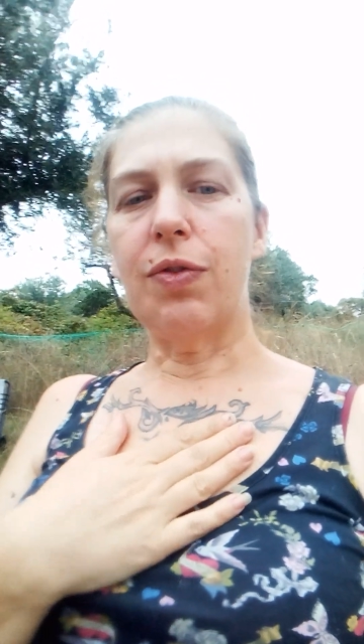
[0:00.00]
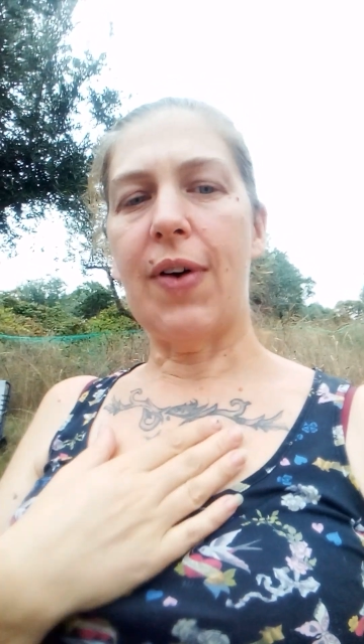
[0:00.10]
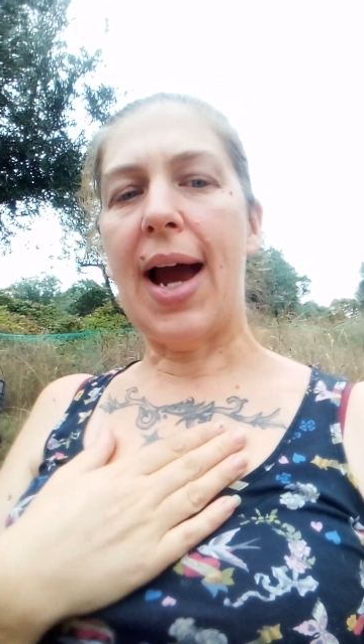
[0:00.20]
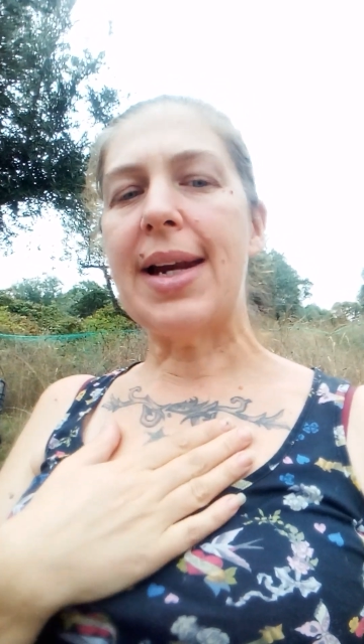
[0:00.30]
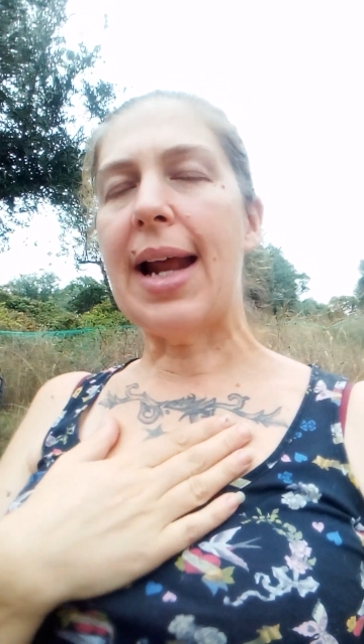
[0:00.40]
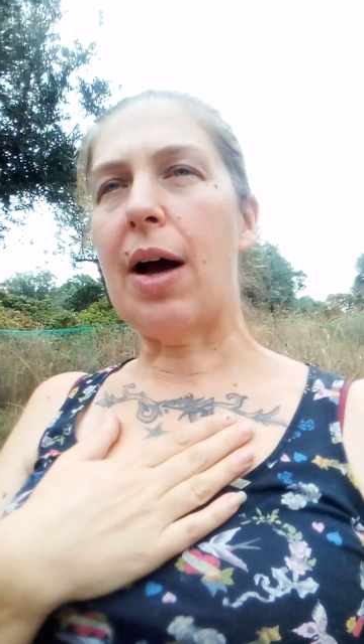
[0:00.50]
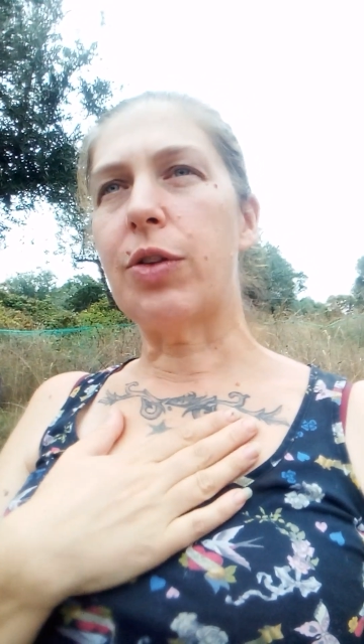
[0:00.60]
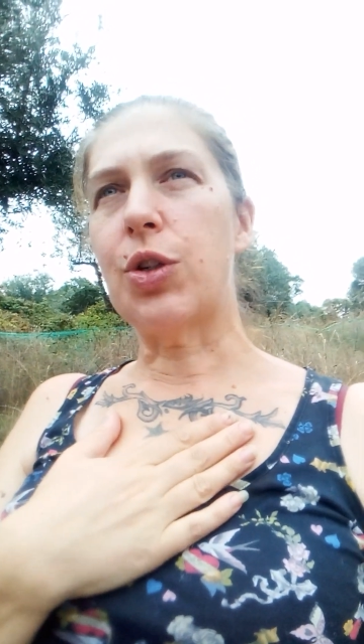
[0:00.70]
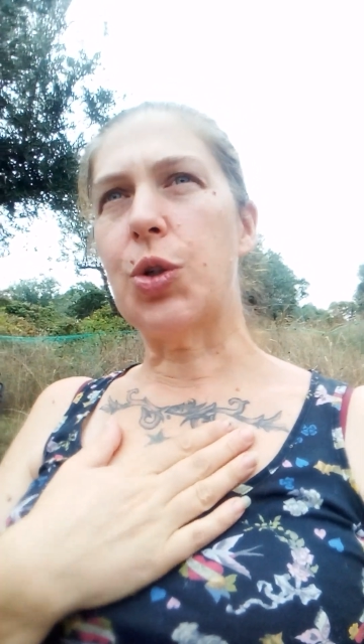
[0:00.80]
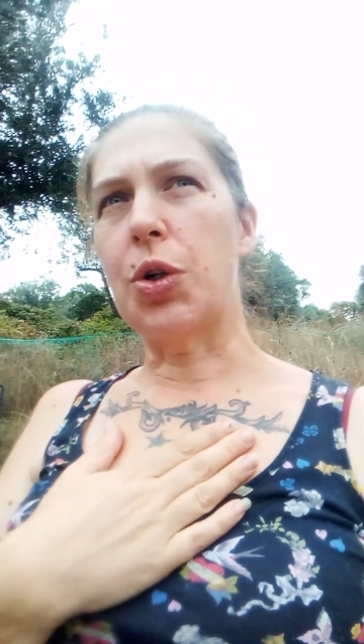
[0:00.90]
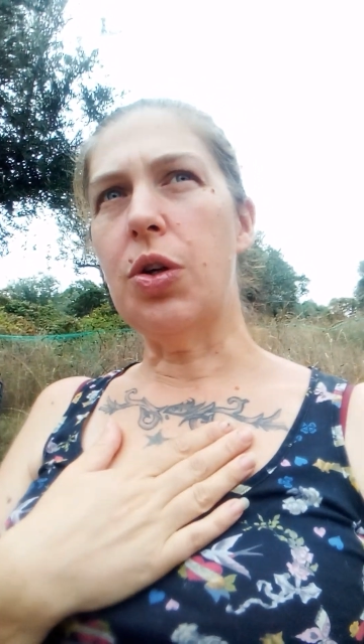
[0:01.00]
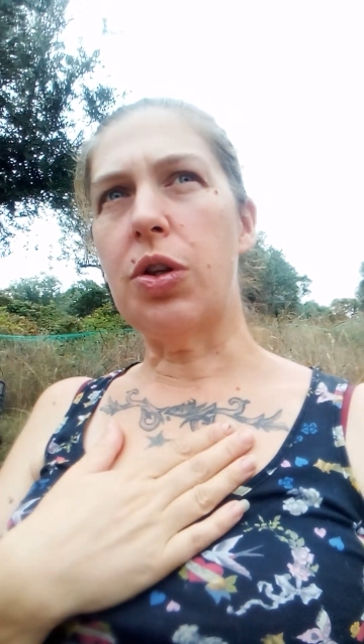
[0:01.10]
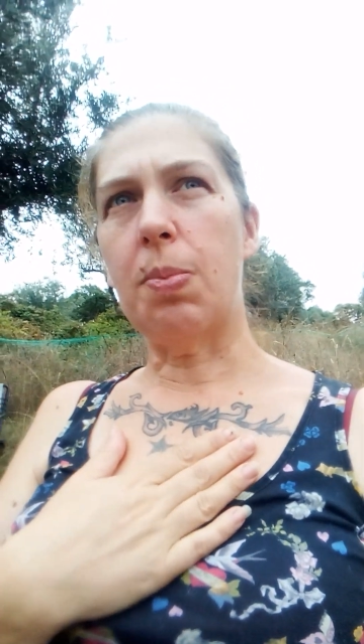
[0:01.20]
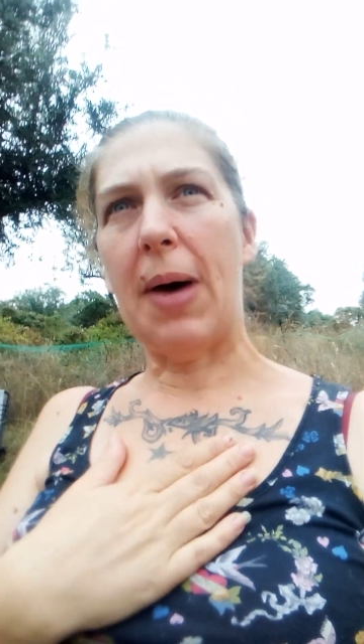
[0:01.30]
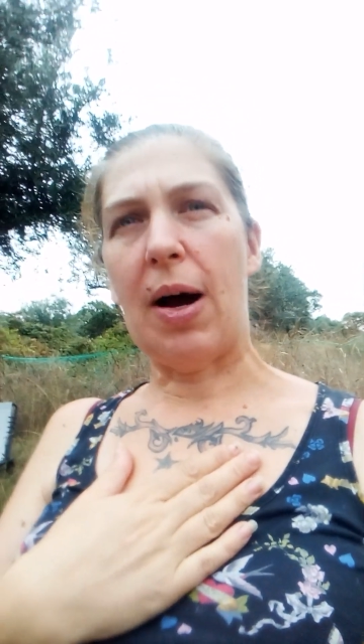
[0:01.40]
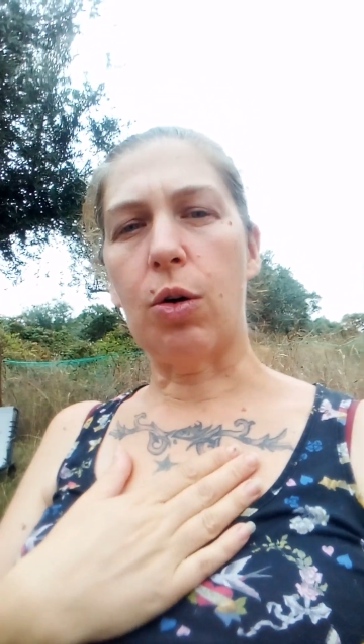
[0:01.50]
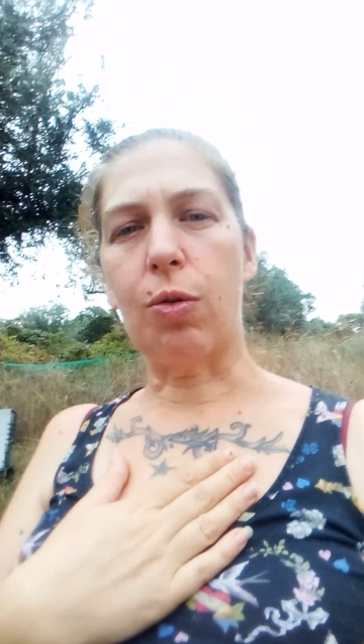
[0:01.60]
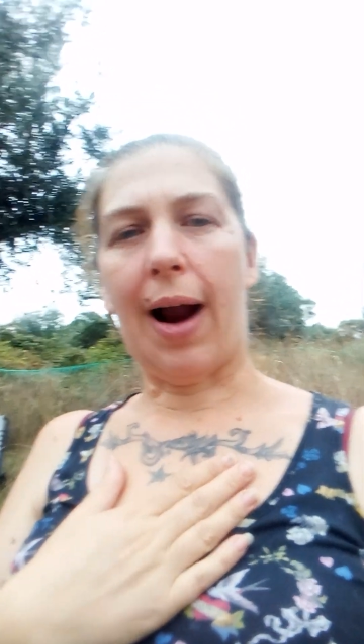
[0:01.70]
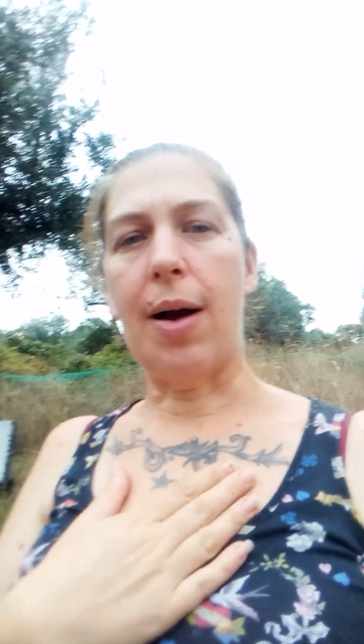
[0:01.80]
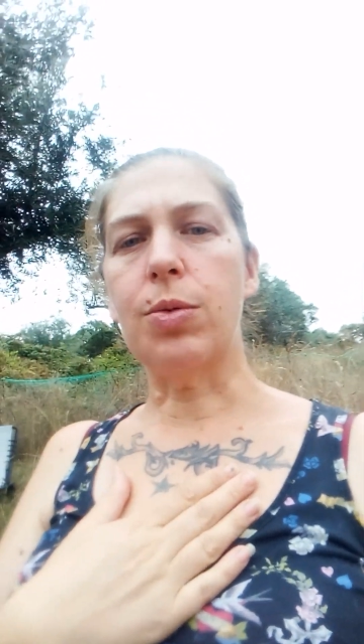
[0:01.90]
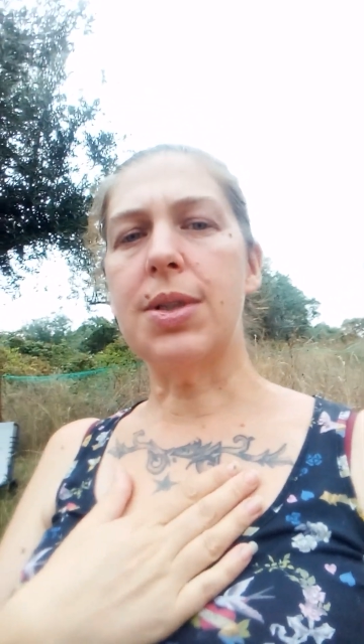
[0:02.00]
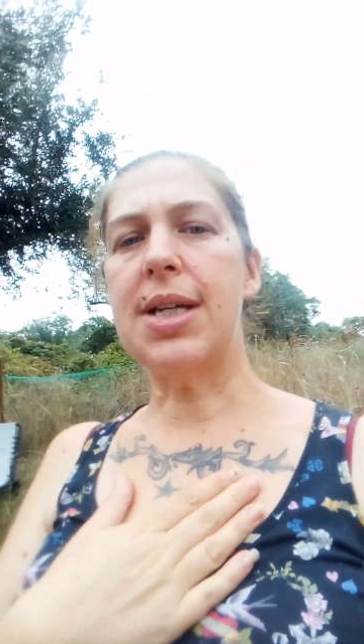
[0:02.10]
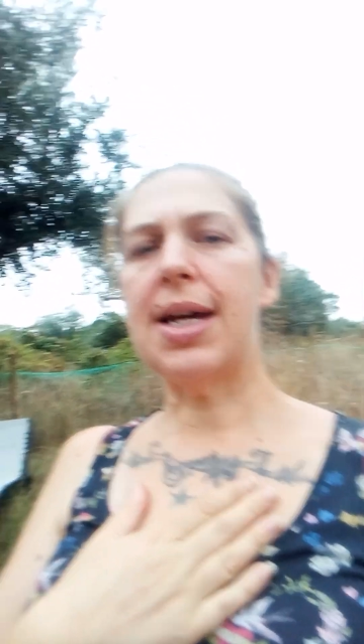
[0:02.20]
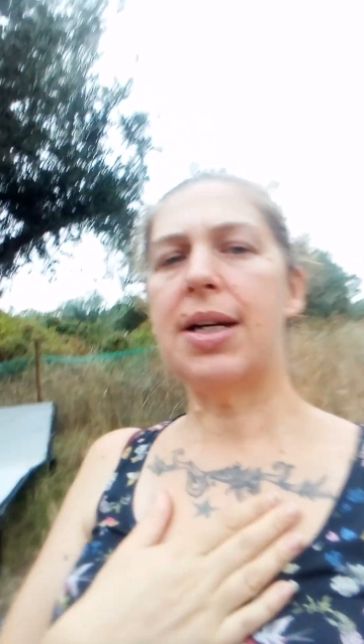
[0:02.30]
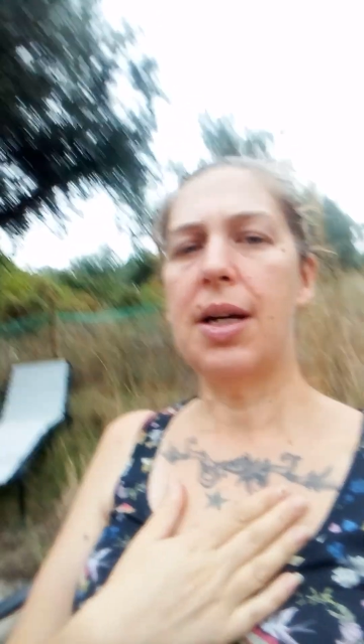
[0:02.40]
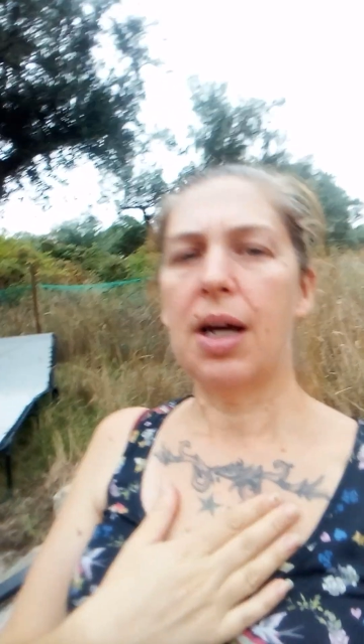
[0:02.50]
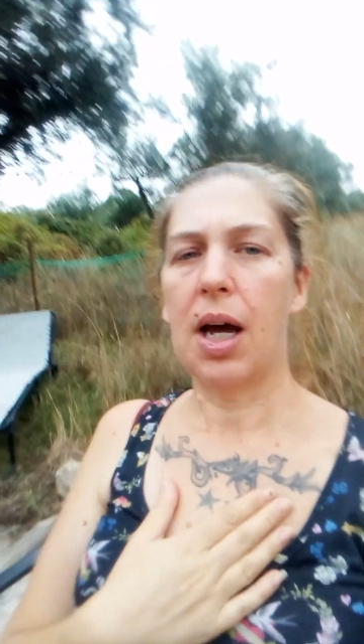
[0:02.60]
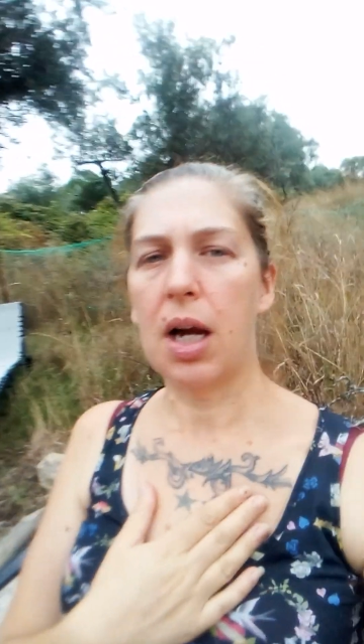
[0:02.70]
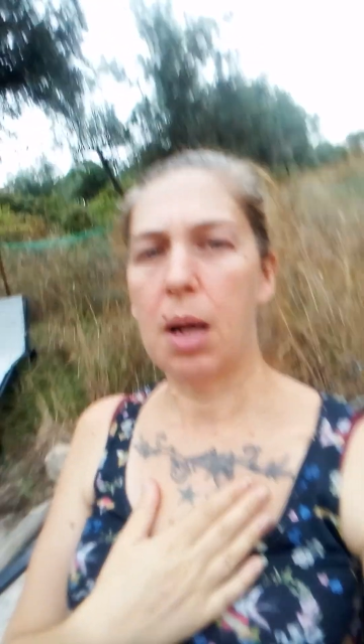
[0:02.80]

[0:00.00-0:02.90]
find out the truth about grounding and